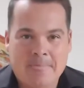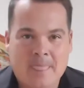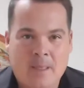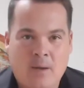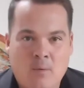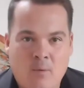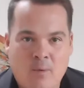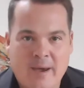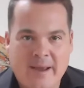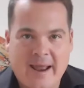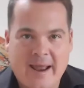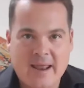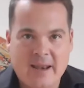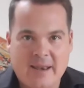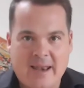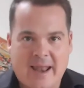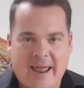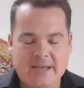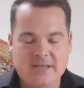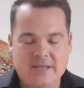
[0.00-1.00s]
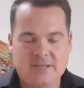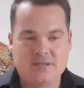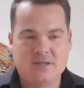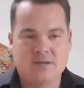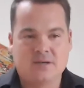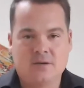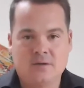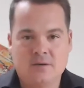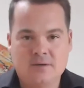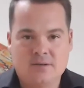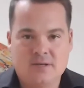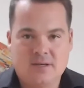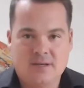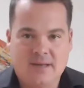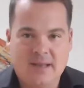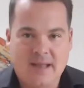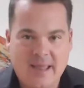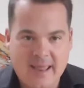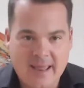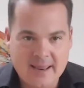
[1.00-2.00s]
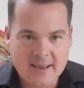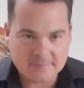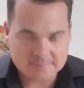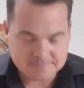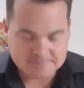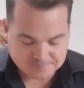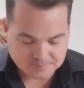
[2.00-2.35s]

What I'd like to do today